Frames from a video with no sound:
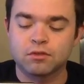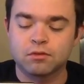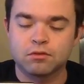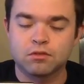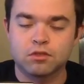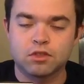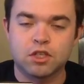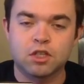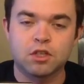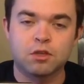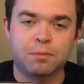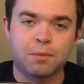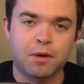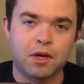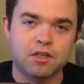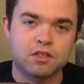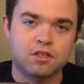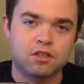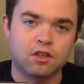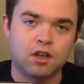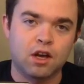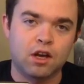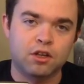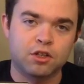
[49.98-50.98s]

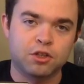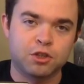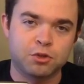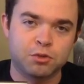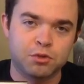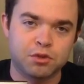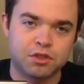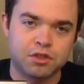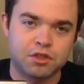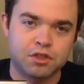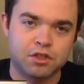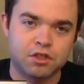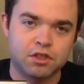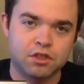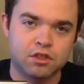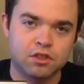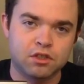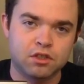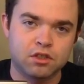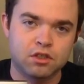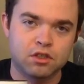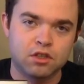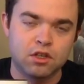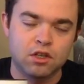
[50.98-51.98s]
still Irish whiskey
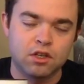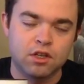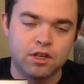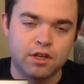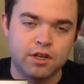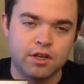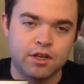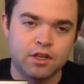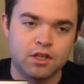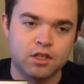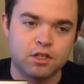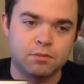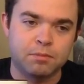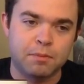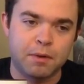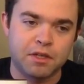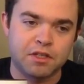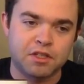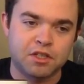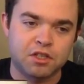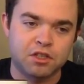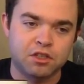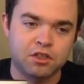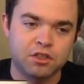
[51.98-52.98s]
is
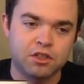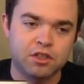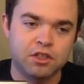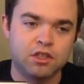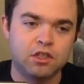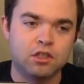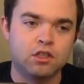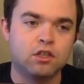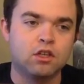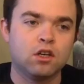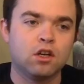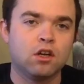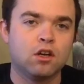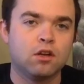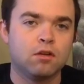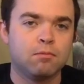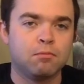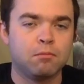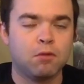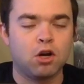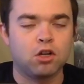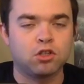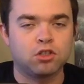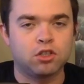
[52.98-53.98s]
basically
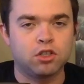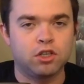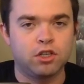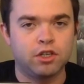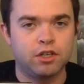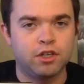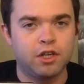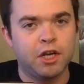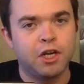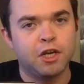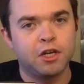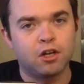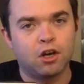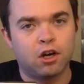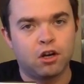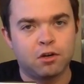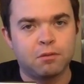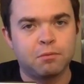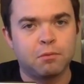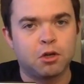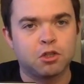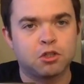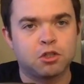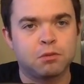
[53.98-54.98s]
malted and
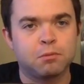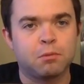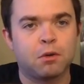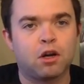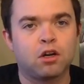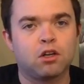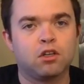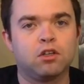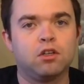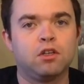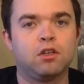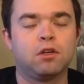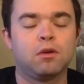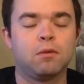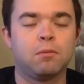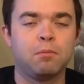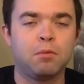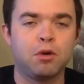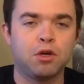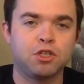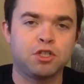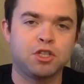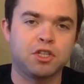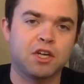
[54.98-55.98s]
unmalted barley
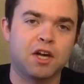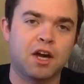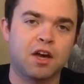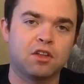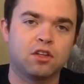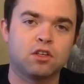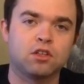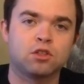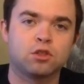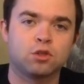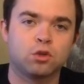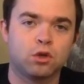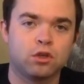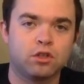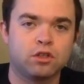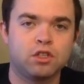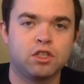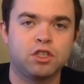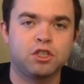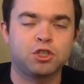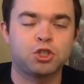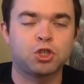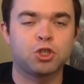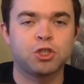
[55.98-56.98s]
put together, sort of
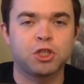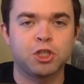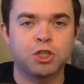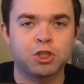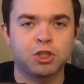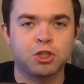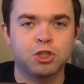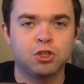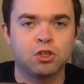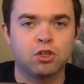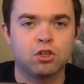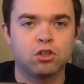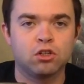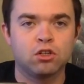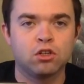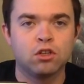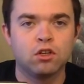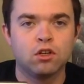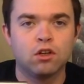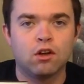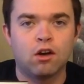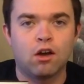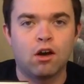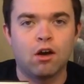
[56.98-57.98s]
the traditional
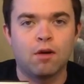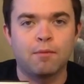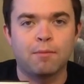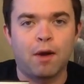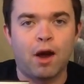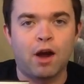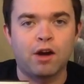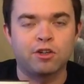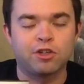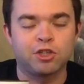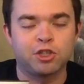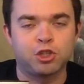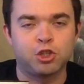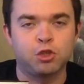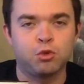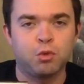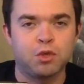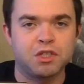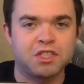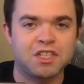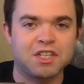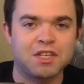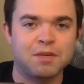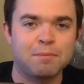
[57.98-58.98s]
Irish
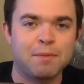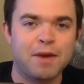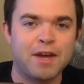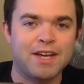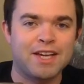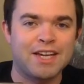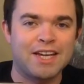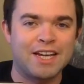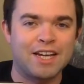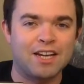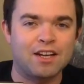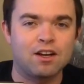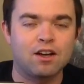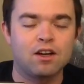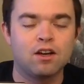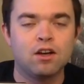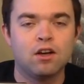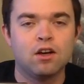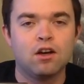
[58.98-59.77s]
whiskey making